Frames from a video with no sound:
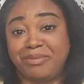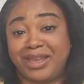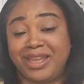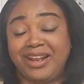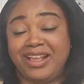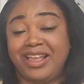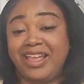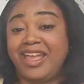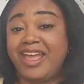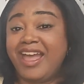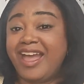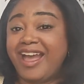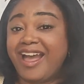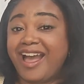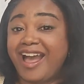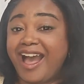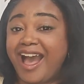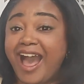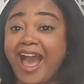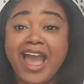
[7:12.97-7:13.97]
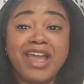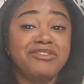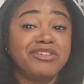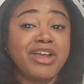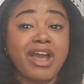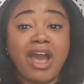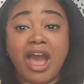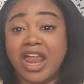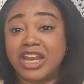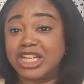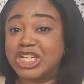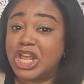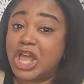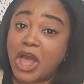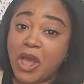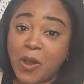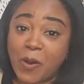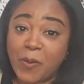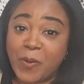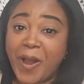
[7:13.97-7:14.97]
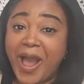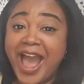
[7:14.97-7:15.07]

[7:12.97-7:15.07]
but I've got to know.